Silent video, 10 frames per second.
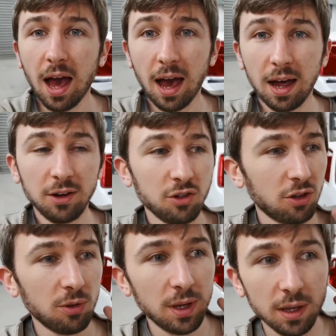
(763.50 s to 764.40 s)

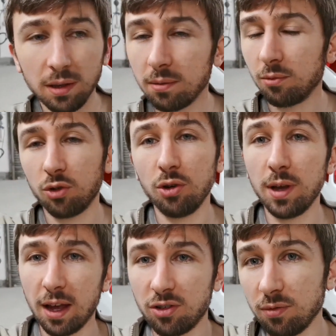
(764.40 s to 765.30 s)
and doing
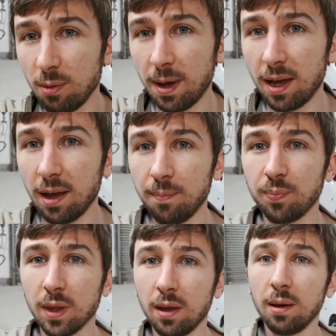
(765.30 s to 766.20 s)
accident repair,
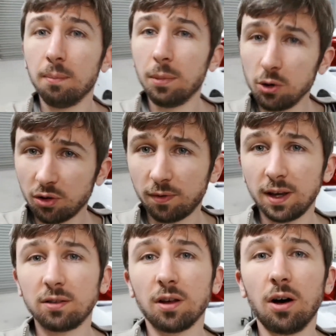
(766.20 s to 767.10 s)

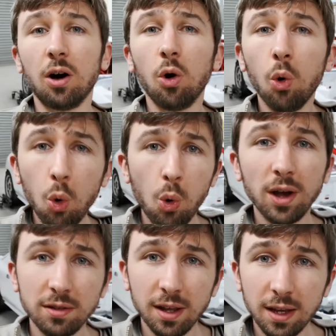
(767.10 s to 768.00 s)
Motofix are
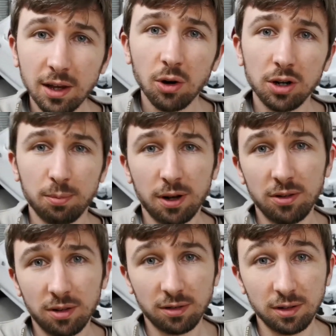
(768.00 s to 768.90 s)
always taking on
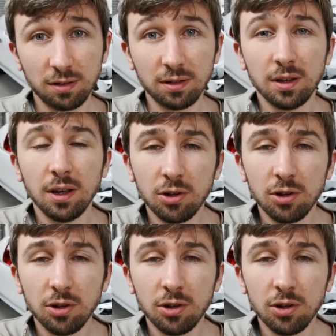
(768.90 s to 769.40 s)
apprentices.